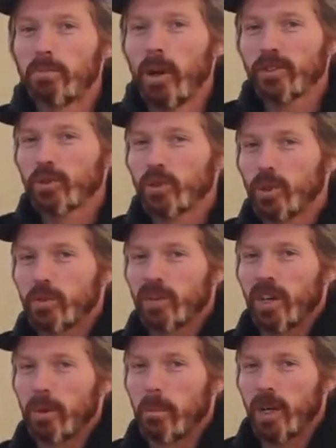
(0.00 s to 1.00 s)
muscle groups that
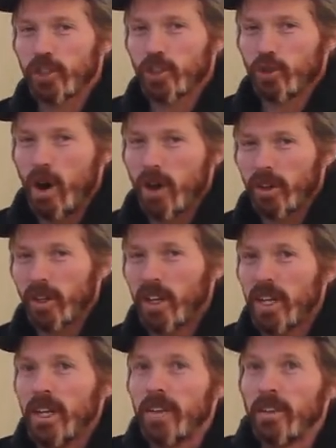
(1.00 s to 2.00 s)
are much stronger,
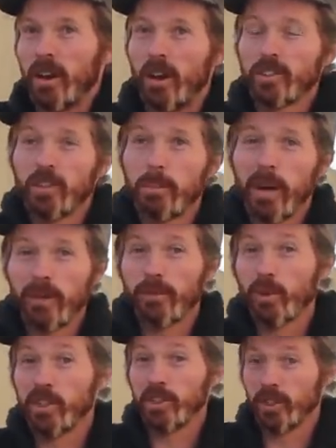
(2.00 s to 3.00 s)
that are also better
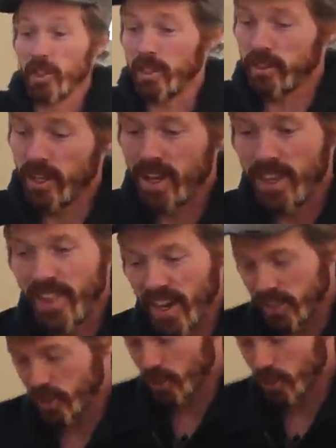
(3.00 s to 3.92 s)
for endurance. That is